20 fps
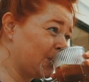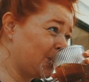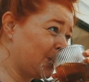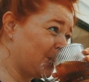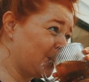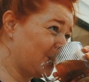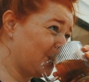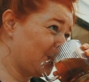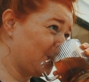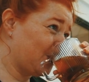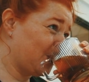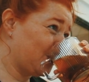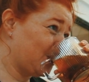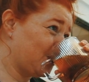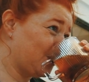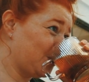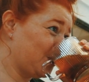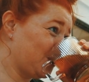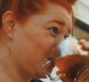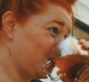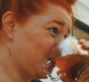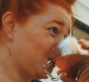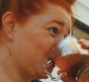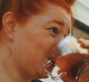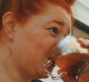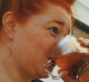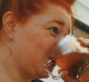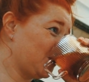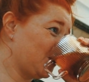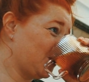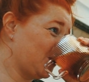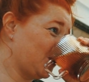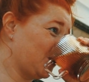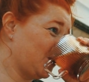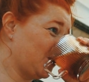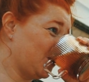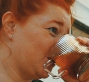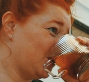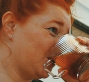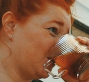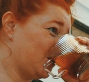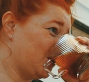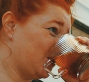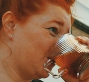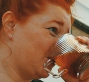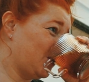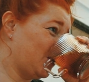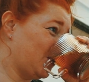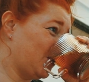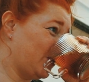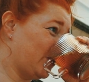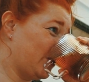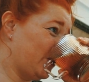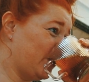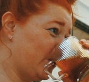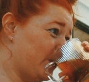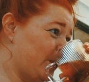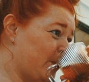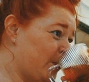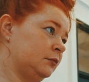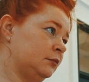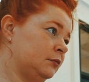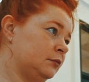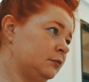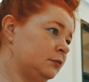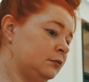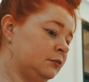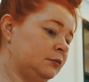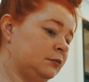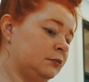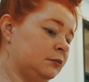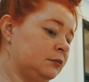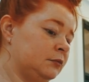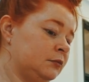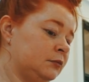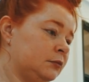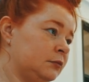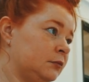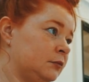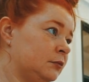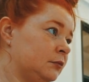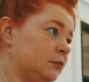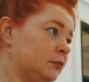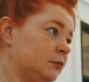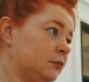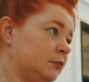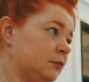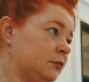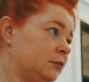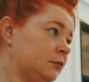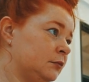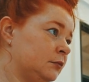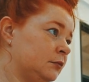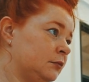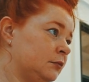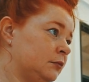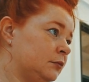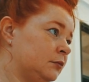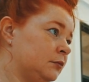No one is speaking in this clip.